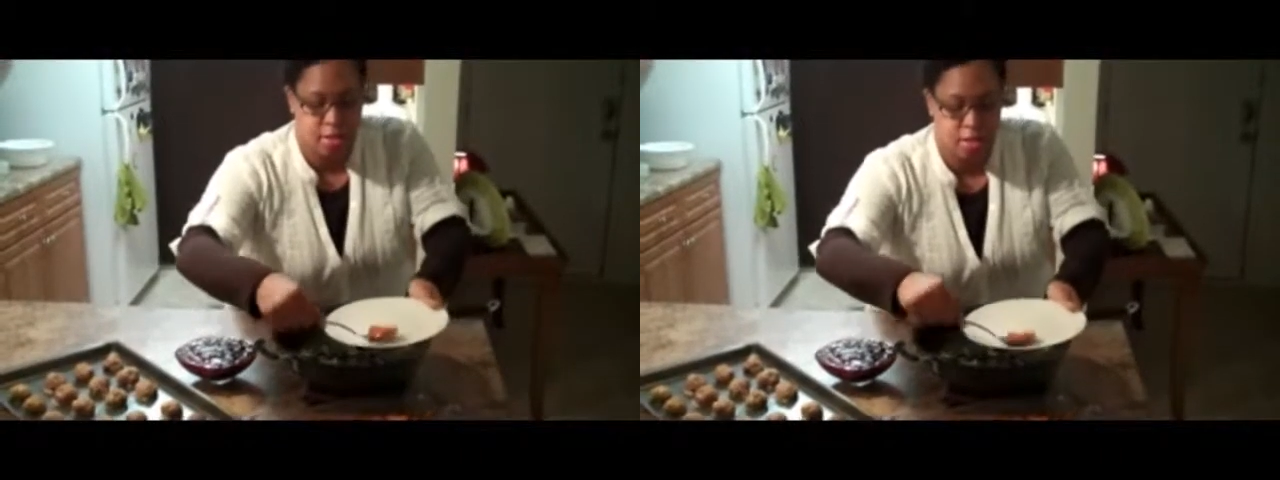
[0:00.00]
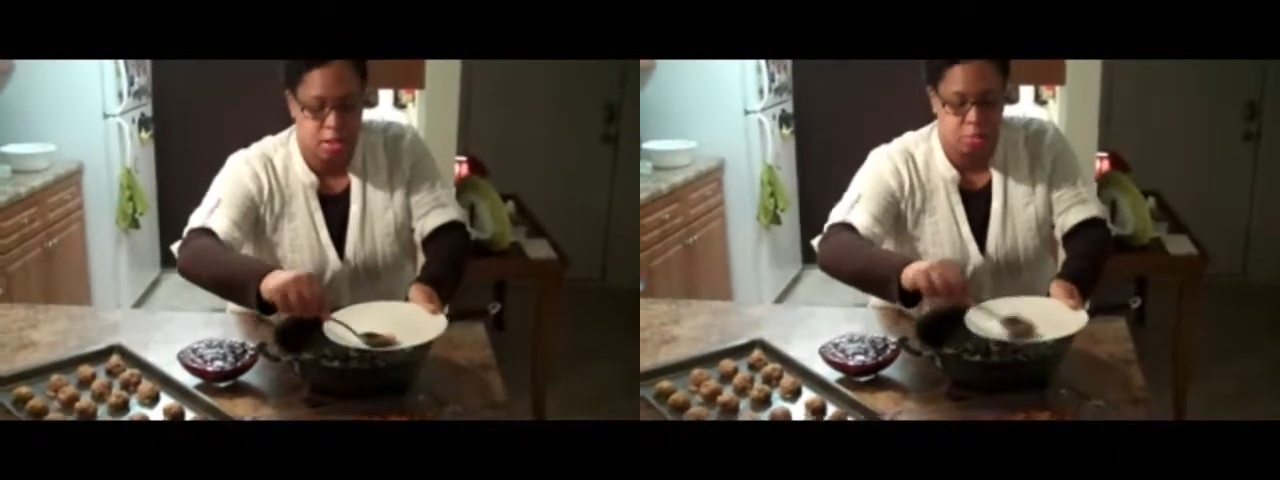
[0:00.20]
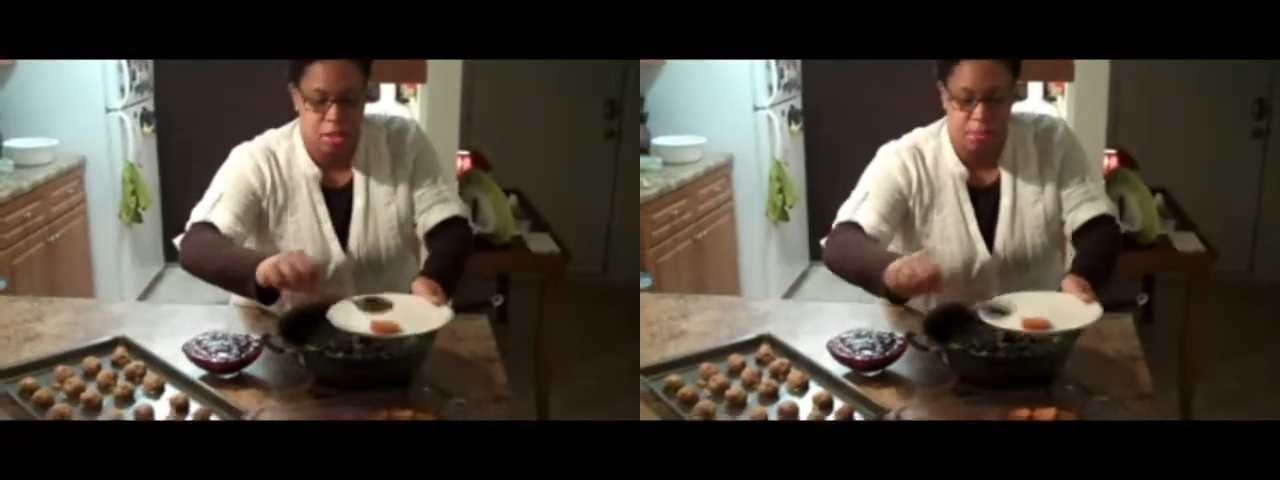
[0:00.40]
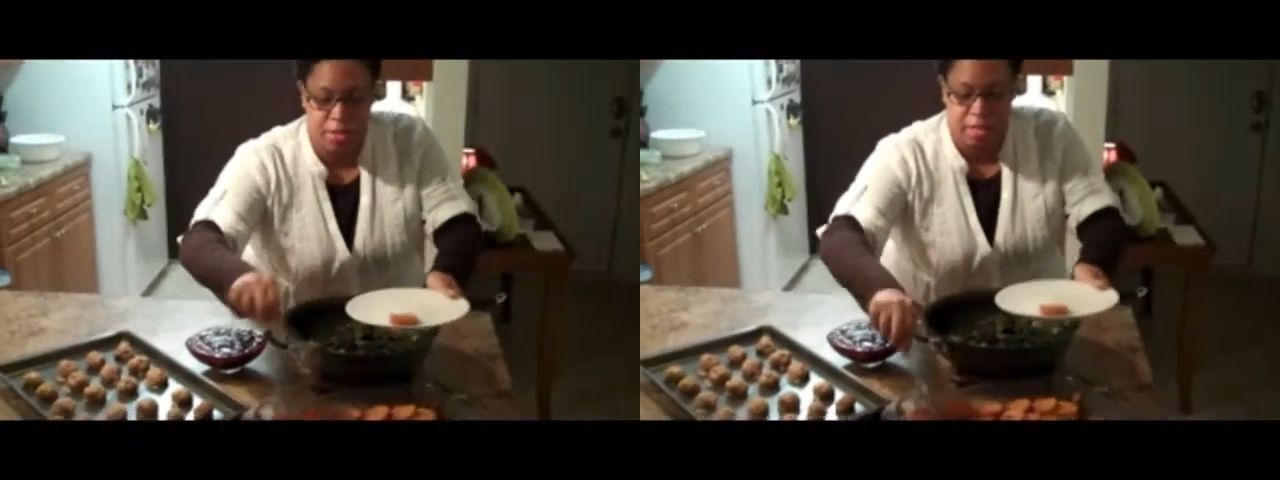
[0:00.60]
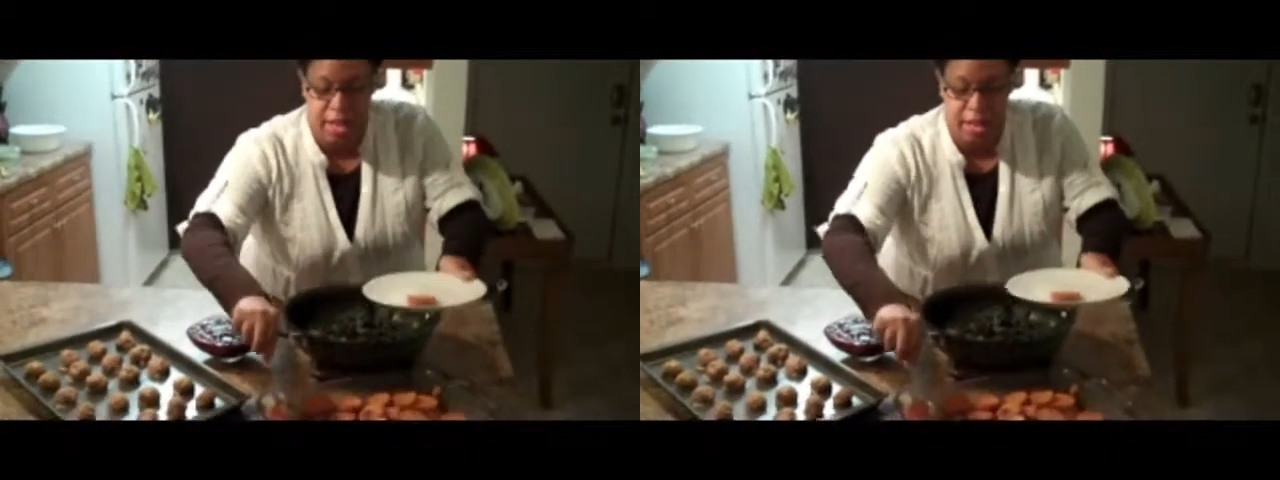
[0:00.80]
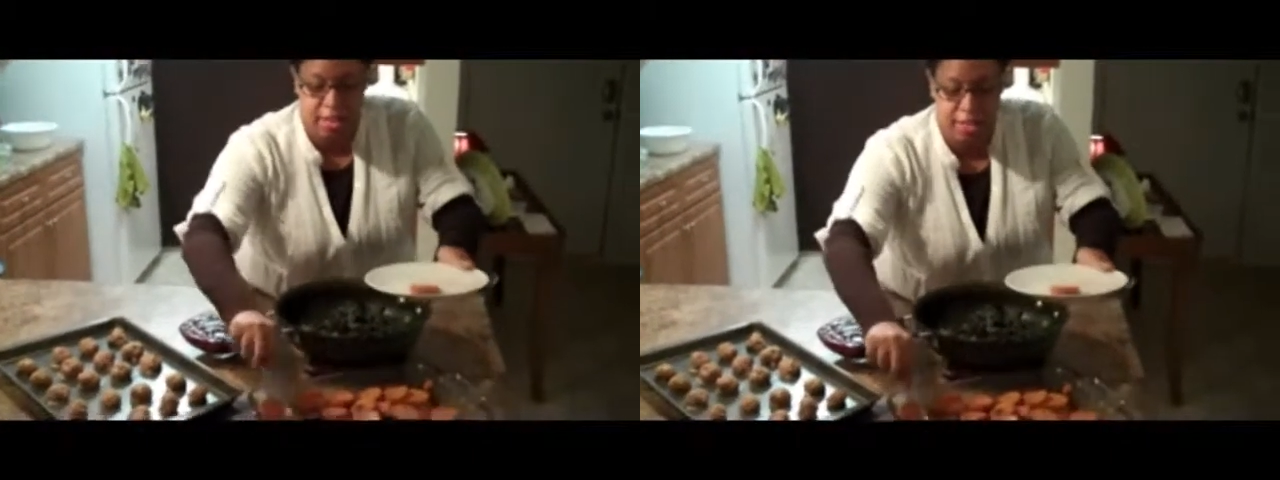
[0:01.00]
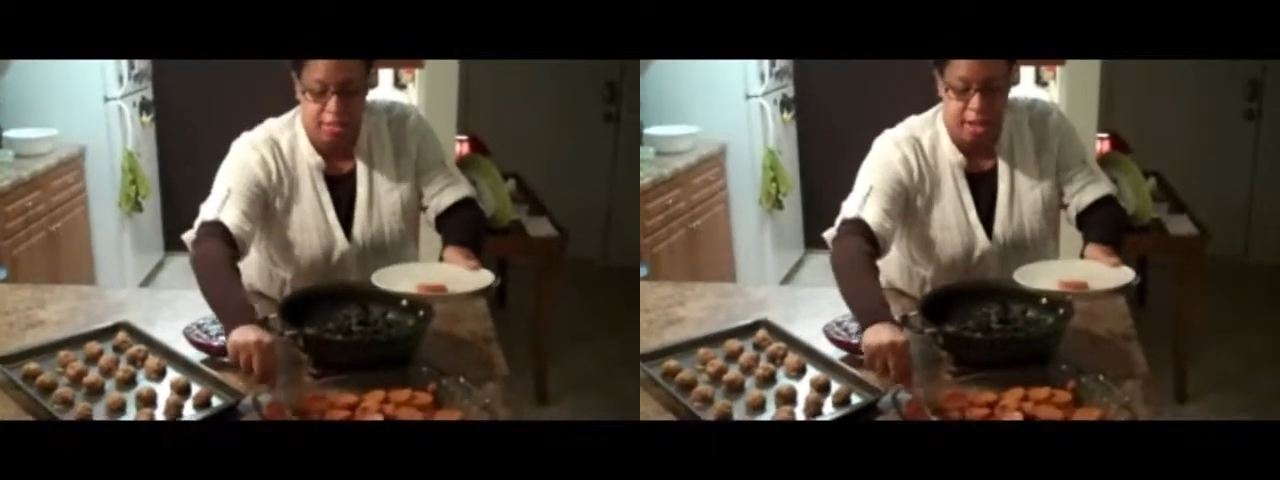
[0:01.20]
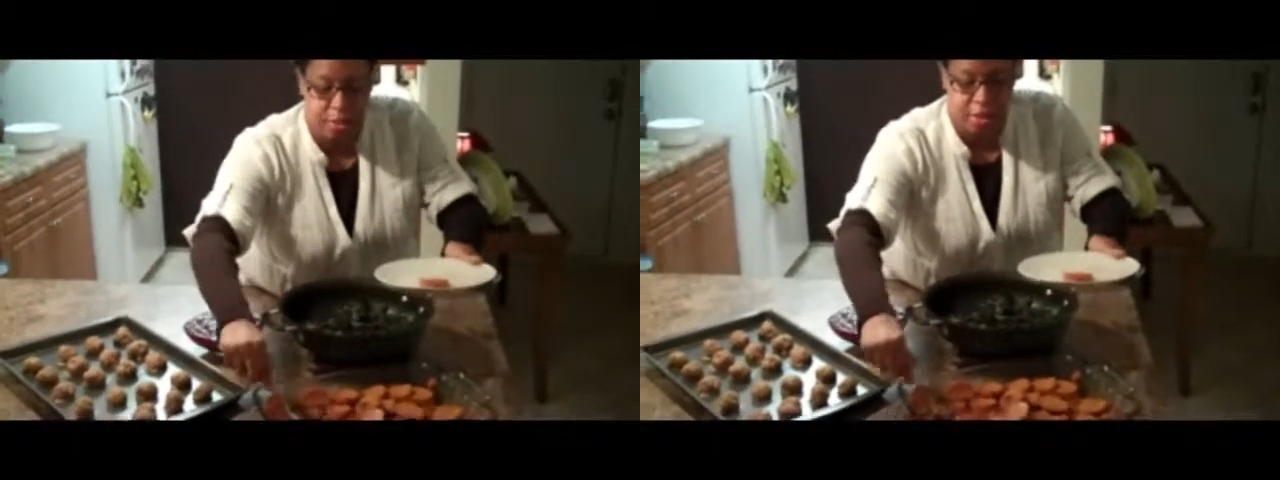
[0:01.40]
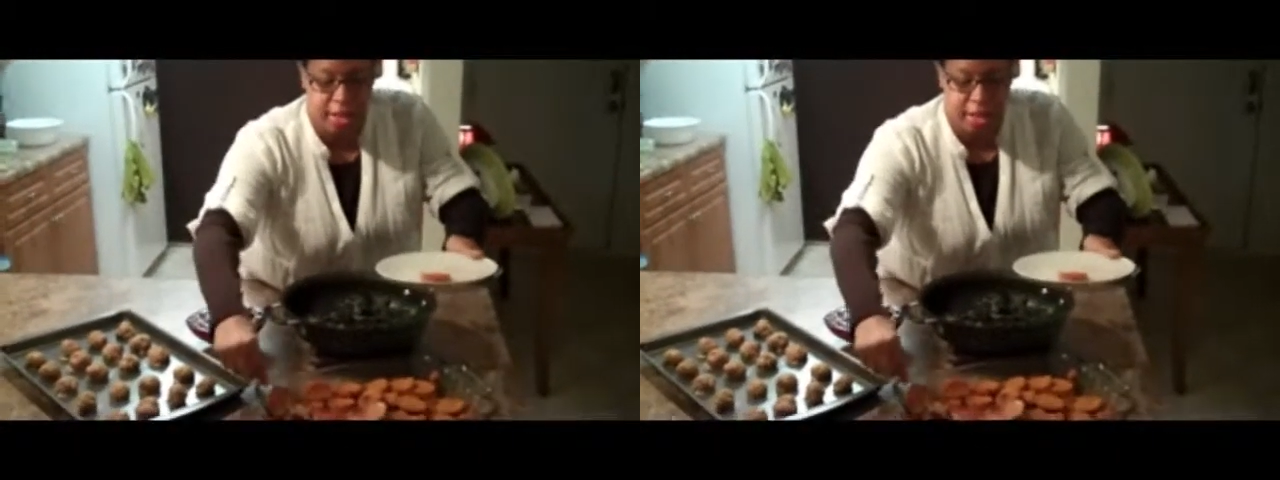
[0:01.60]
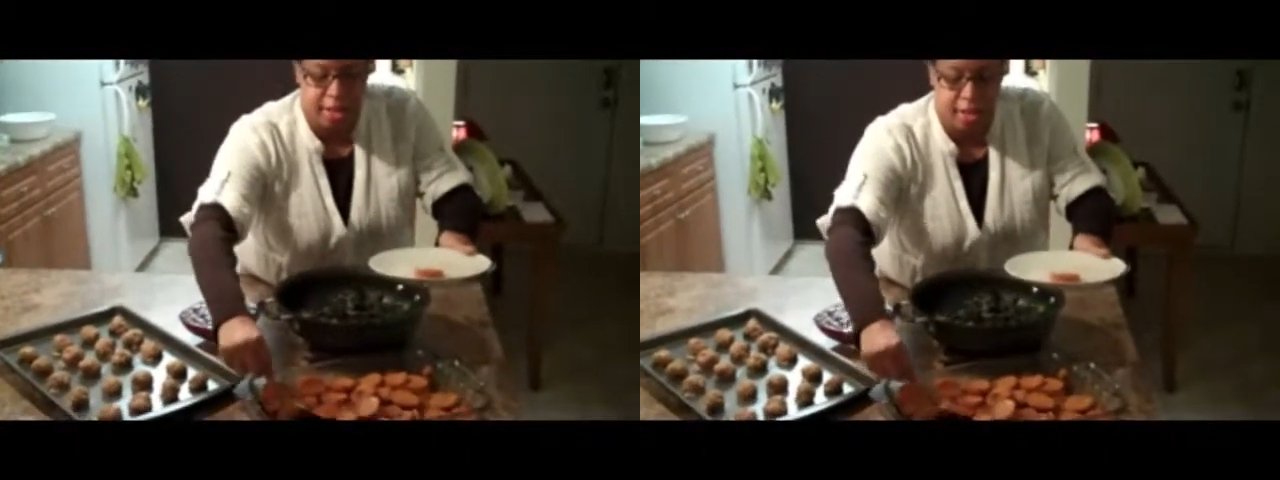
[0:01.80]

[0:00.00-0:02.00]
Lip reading: These sweet potatoes that we